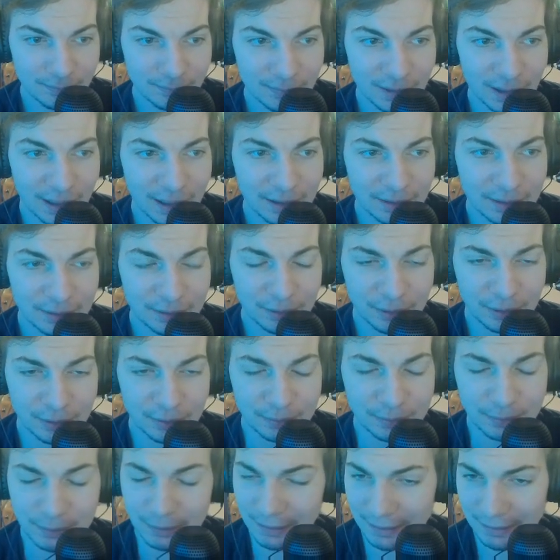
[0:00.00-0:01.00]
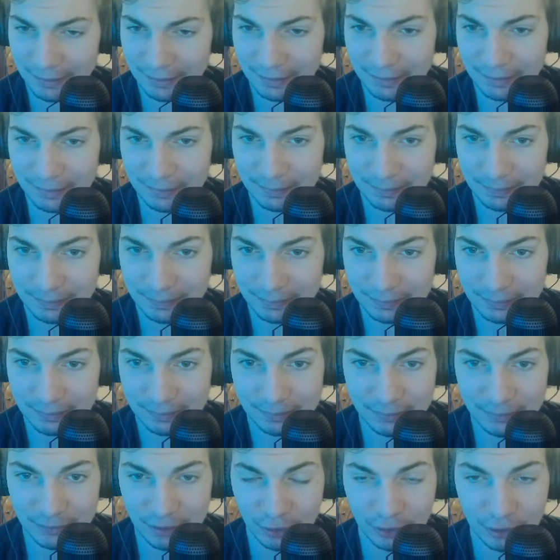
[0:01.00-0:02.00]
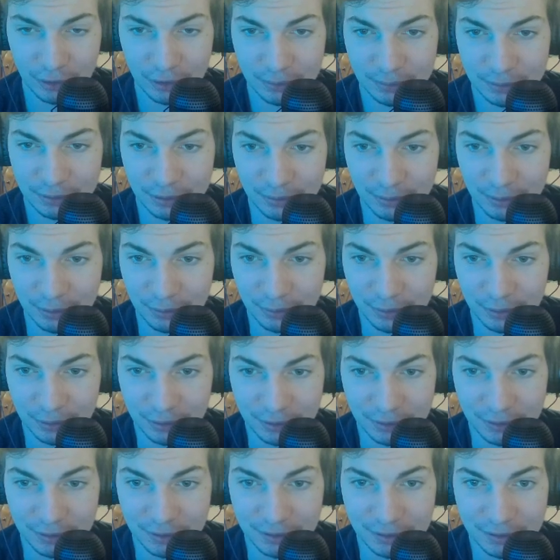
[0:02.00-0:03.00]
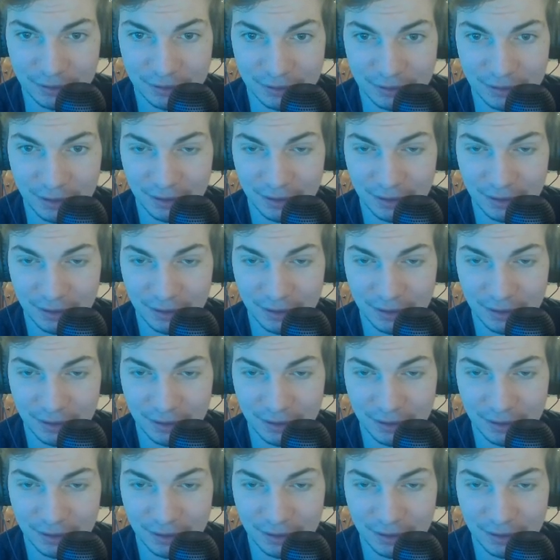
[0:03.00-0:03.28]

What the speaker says: And, I think Gunnar Helm is going to be a really good addition.